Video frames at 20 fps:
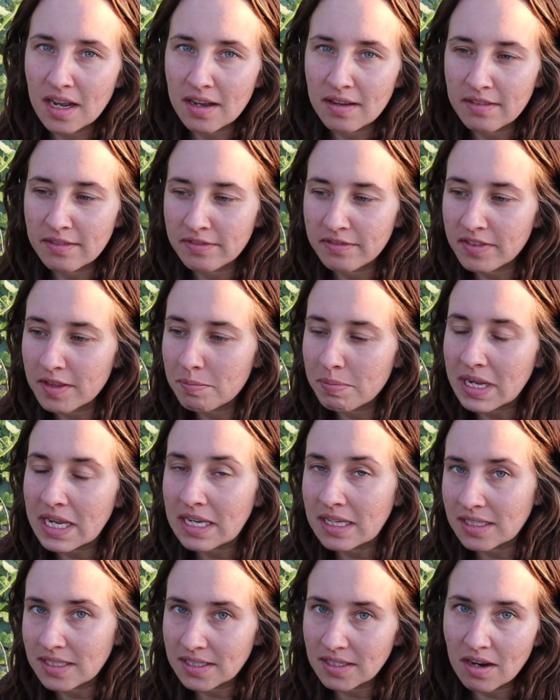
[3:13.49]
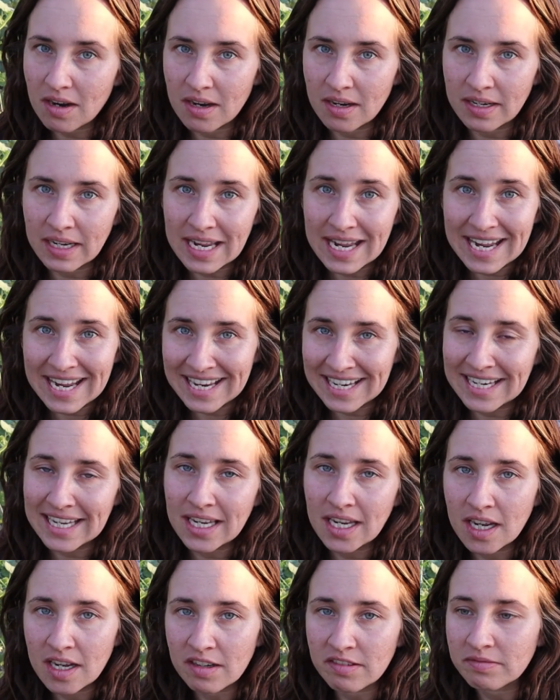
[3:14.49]
of the beans on
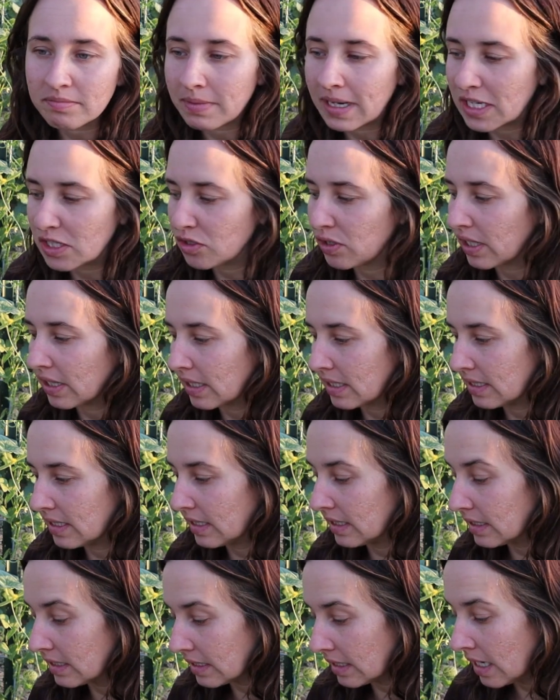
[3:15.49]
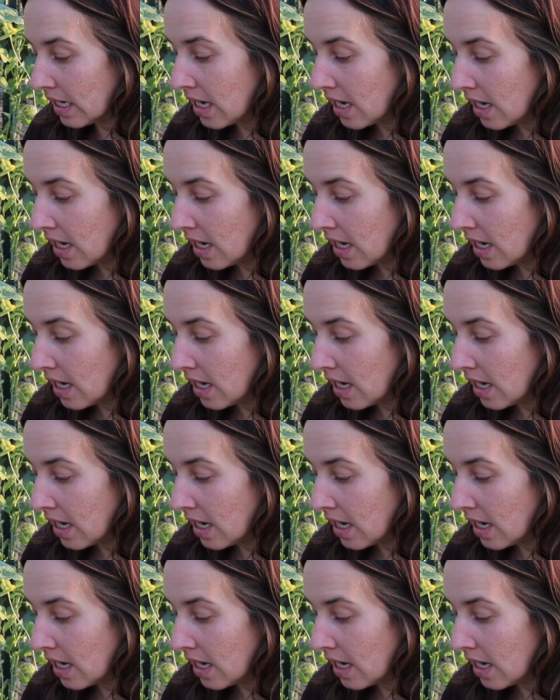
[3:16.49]
any of my trellises.